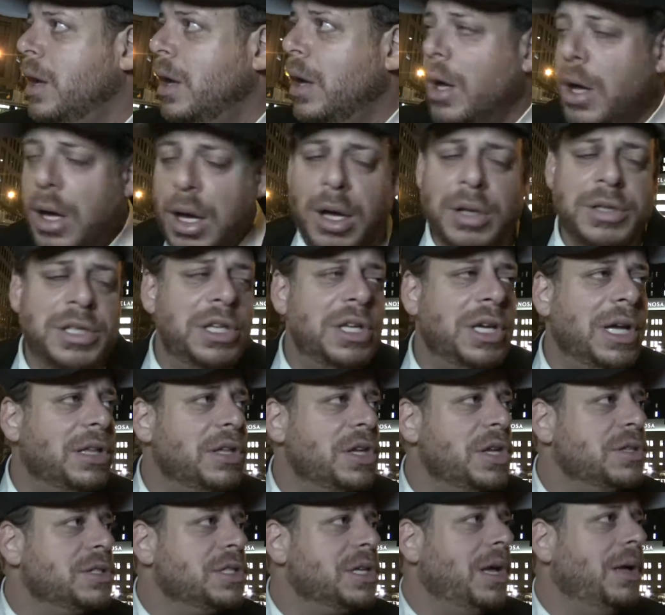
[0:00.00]
Oh, did you get
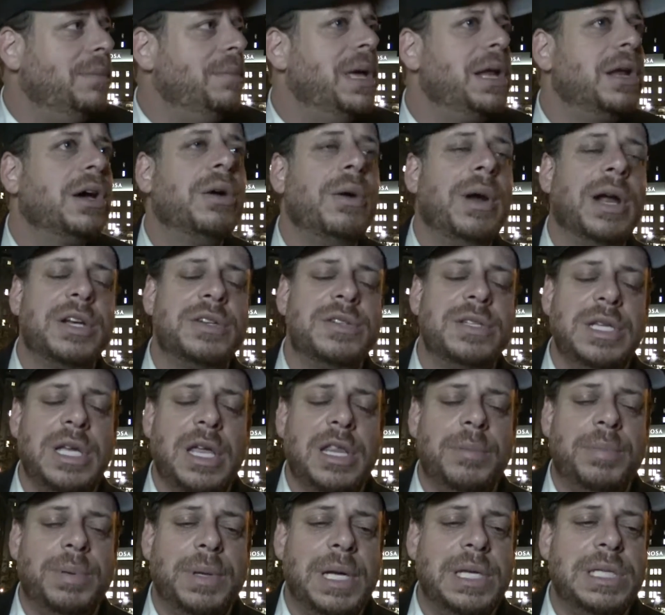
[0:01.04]
those medical records in the
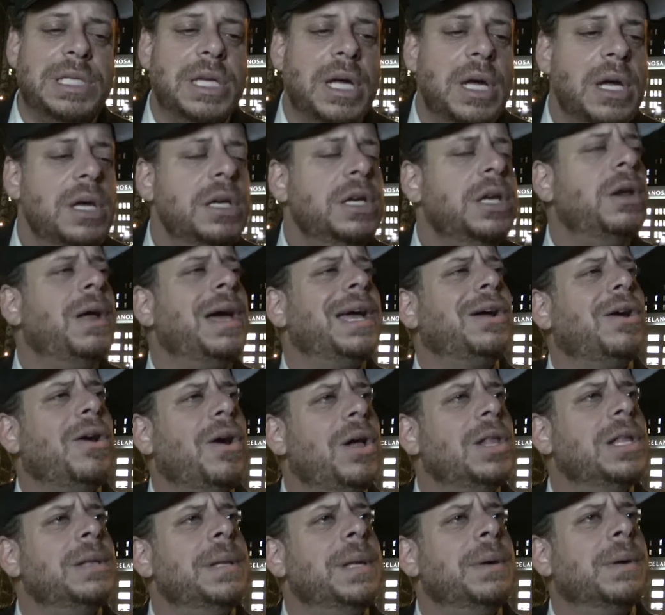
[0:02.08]
other place? I
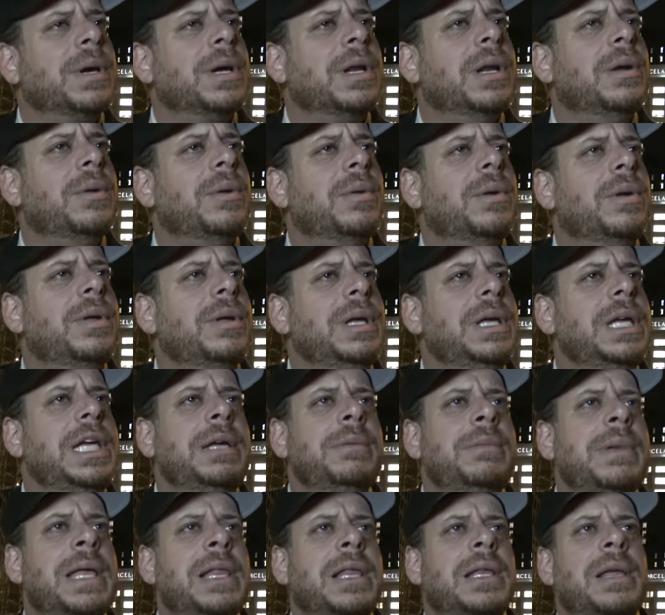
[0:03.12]
called them. They were going to
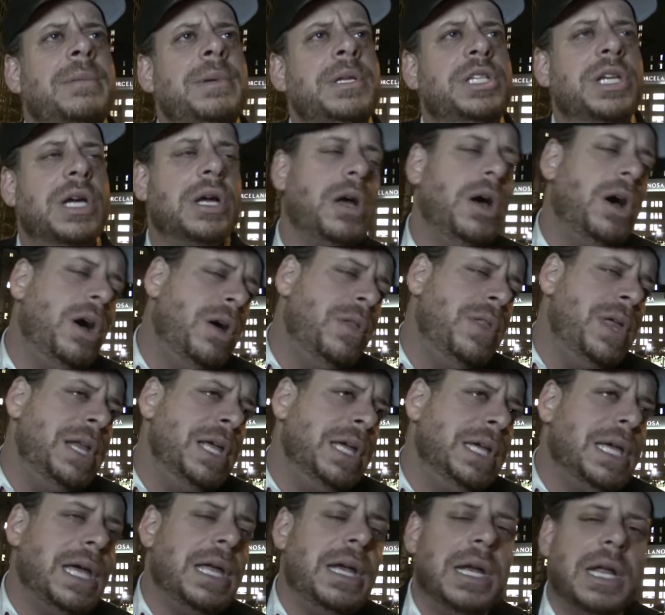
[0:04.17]
email. Let me check. Oh, they
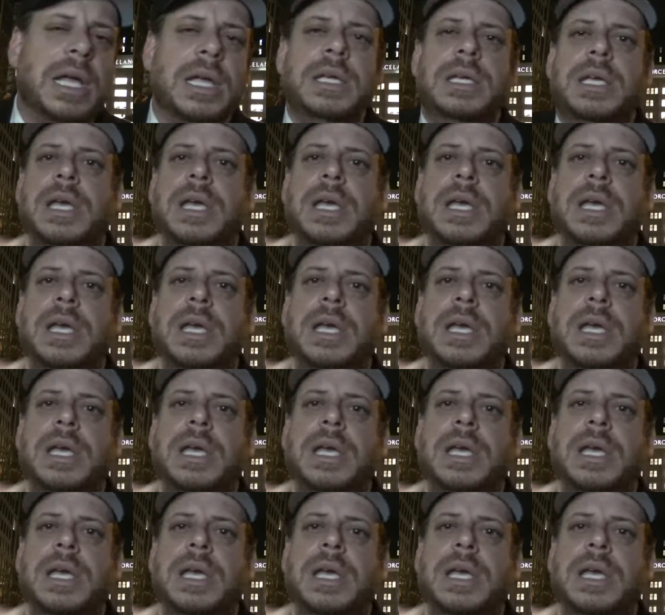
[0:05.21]
didn't get it again.